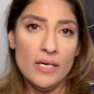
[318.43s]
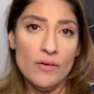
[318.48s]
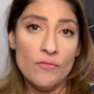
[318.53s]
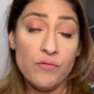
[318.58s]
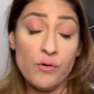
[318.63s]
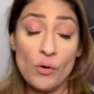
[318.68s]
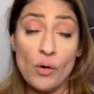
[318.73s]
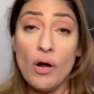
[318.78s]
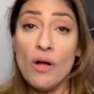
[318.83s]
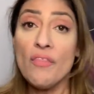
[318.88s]

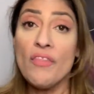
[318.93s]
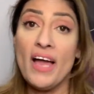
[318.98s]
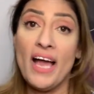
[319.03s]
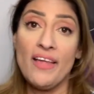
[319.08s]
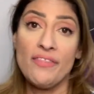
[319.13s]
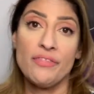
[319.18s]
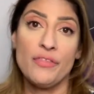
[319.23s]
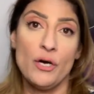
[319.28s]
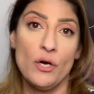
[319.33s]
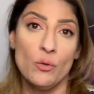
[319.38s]
For all
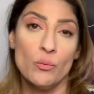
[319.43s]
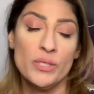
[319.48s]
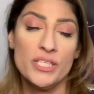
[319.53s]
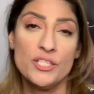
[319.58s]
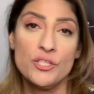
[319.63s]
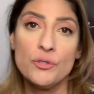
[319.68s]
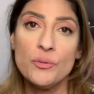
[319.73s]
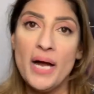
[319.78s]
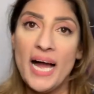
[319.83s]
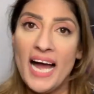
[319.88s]
that, though, we
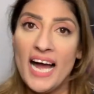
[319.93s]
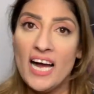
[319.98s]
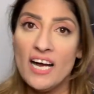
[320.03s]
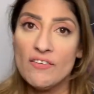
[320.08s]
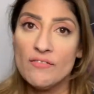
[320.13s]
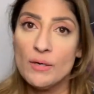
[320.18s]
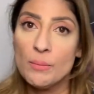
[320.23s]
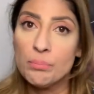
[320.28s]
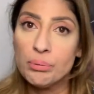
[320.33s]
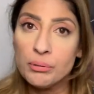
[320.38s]
do
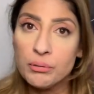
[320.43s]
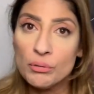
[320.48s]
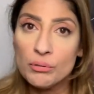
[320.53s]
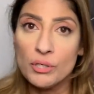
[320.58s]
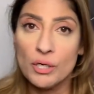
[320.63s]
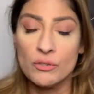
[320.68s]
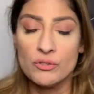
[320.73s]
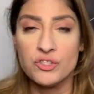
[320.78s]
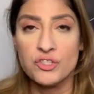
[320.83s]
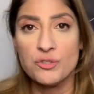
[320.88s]
have
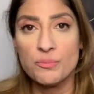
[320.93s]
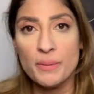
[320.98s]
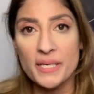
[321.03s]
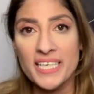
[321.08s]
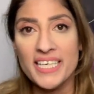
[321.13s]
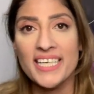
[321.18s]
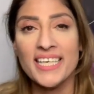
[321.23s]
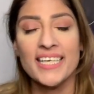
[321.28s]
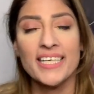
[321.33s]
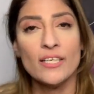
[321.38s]
Pluto
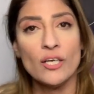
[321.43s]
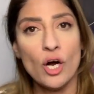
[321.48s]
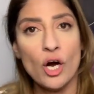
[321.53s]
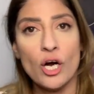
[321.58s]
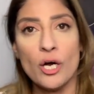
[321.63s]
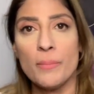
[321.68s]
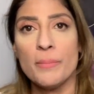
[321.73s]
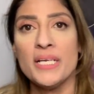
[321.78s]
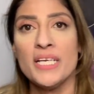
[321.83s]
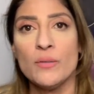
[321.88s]
speaking in
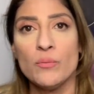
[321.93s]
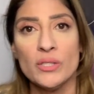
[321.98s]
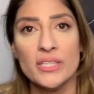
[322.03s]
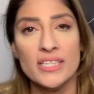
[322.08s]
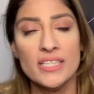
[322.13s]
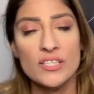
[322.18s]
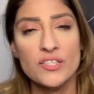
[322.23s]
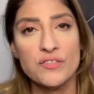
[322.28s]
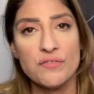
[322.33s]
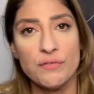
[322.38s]
harmony
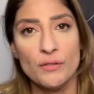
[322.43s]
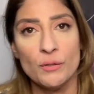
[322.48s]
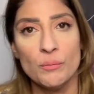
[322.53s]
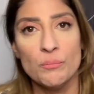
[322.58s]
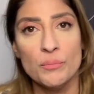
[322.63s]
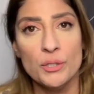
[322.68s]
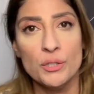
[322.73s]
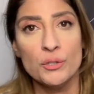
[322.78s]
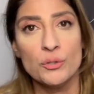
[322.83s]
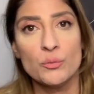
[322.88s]
with this full
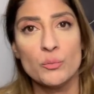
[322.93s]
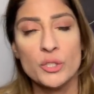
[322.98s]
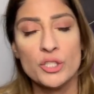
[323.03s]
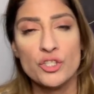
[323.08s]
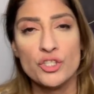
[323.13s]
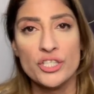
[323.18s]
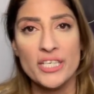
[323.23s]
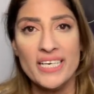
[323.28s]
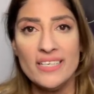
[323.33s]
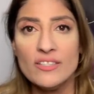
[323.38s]
moon,
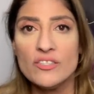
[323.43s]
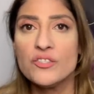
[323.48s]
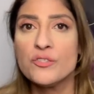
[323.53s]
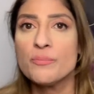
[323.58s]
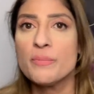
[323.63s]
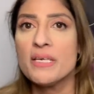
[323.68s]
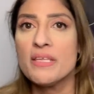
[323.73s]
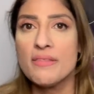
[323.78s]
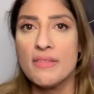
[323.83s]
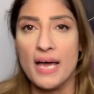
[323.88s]
which
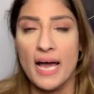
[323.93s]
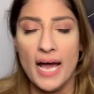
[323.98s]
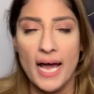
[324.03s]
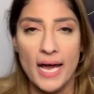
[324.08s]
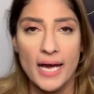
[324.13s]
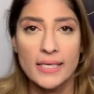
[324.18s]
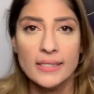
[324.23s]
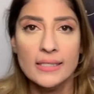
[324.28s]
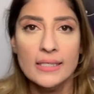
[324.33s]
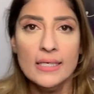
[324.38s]
tells me
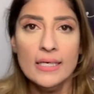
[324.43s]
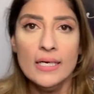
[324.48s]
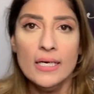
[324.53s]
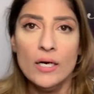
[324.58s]
that